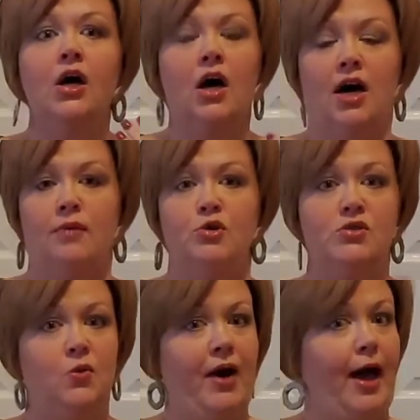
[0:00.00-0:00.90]
You see
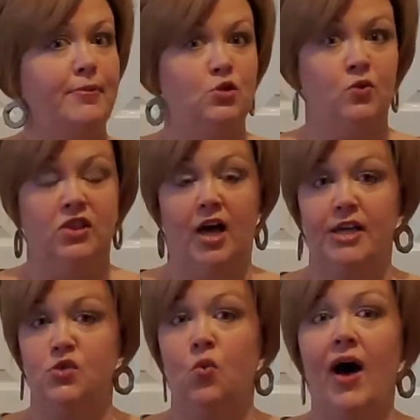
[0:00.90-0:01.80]
what happens with
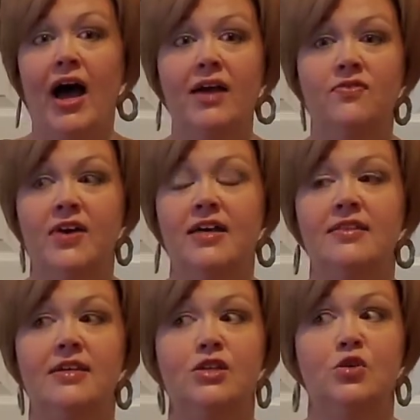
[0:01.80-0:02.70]
Lot's wife, and
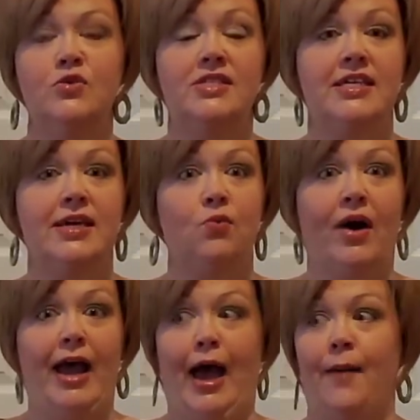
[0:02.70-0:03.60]
then you see what
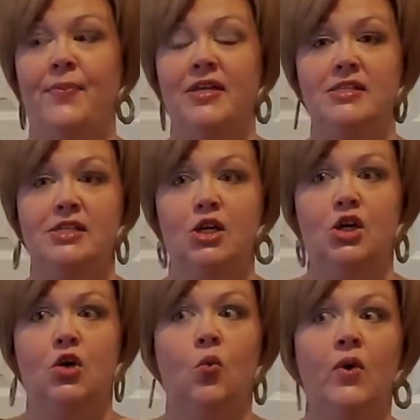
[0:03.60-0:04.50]
happens
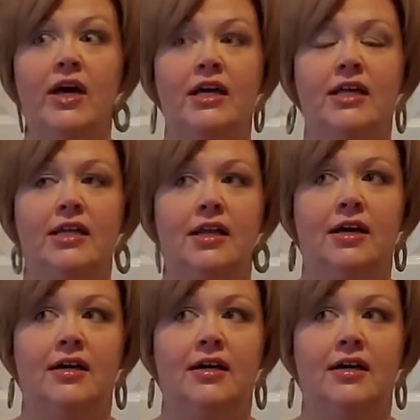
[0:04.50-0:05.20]
when